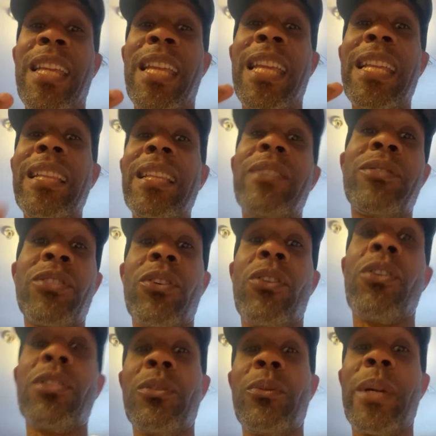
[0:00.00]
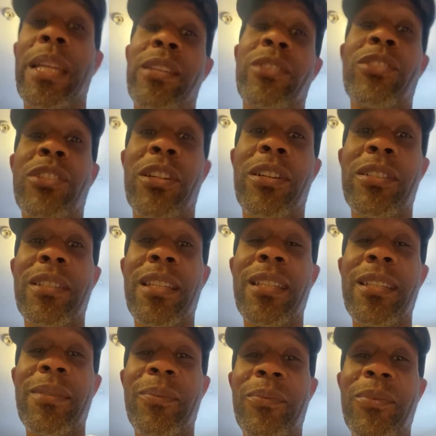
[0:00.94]
he lives all the way in Jersey,
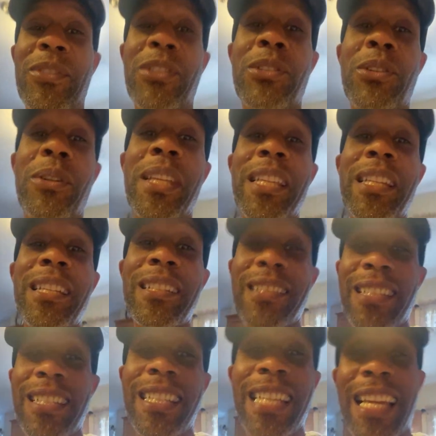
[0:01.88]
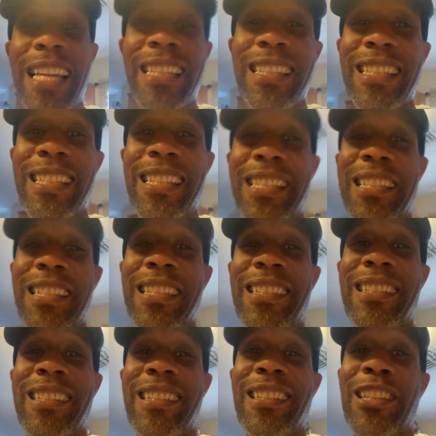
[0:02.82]
so he doesn't get
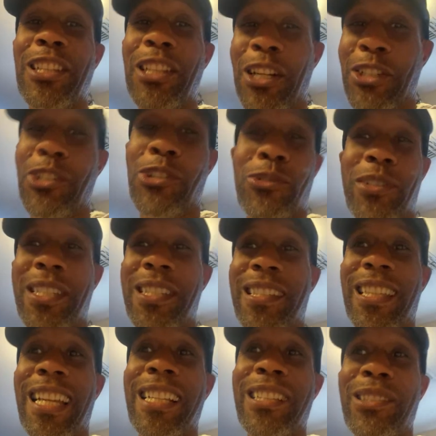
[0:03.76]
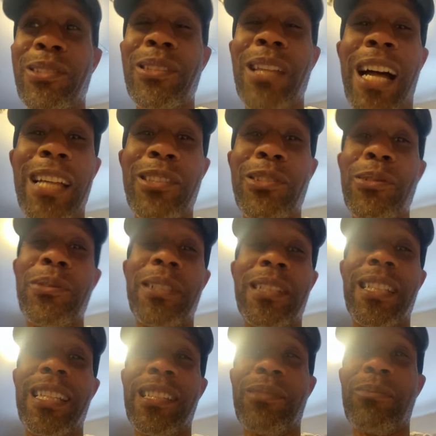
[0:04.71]
these luxuries like I do
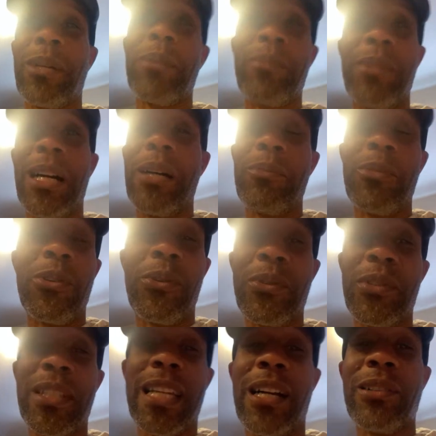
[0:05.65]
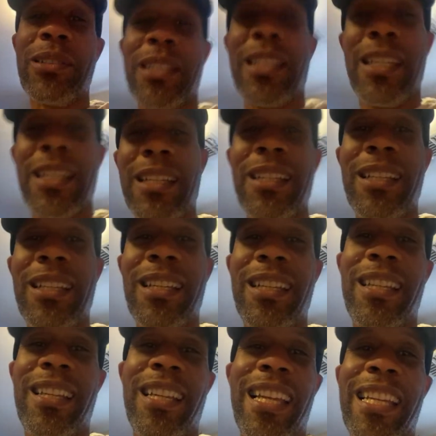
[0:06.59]
unless my mom goes out there,
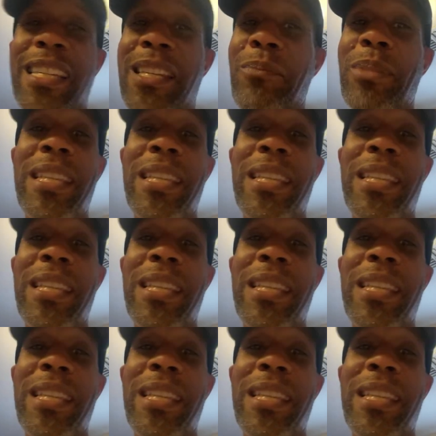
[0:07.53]
and he be